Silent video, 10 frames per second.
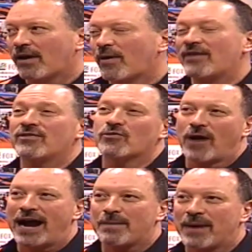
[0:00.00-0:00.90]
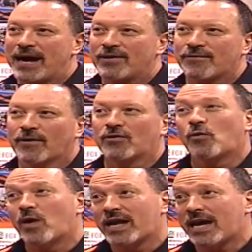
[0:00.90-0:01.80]
I raced drag bikes for
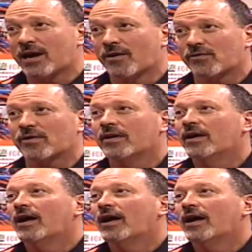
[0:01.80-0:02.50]
20 years.